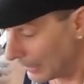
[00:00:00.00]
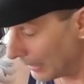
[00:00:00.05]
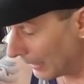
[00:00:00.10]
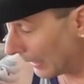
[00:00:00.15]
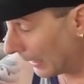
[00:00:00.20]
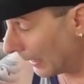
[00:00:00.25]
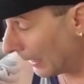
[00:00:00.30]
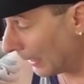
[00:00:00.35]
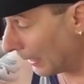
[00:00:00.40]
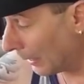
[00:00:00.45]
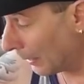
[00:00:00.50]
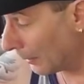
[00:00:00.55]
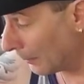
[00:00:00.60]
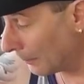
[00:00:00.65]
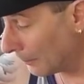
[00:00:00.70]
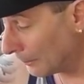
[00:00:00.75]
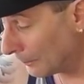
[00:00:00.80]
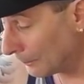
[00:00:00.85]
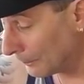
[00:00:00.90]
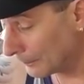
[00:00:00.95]

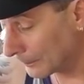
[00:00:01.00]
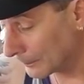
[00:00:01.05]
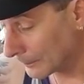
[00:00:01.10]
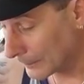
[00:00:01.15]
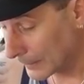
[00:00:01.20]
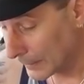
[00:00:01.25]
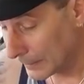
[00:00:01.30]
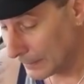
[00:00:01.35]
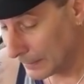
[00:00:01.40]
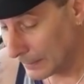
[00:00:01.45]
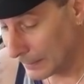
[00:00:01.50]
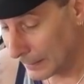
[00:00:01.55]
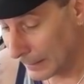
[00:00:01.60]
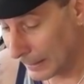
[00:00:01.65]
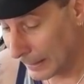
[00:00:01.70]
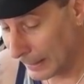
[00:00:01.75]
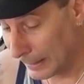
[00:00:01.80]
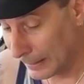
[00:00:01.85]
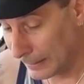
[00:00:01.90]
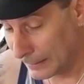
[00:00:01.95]

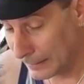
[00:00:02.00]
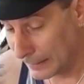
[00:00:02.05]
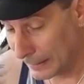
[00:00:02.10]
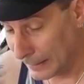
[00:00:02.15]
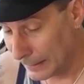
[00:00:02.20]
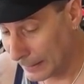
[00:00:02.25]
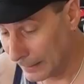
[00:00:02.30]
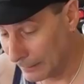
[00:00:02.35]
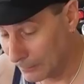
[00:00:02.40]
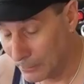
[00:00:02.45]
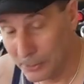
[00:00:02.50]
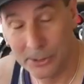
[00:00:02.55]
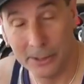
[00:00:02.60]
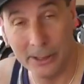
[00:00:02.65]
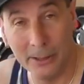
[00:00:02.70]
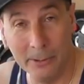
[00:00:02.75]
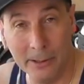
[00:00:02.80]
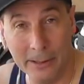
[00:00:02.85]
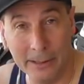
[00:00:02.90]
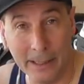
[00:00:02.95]
And we'll
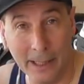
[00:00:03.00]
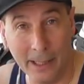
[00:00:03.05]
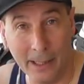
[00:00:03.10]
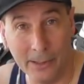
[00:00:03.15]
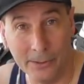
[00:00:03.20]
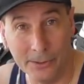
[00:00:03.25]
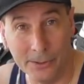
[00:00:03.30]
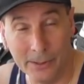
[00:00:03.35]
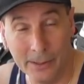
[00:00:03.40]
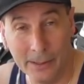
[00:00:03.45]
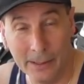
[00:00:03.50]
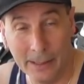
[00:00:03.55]
see where it goes.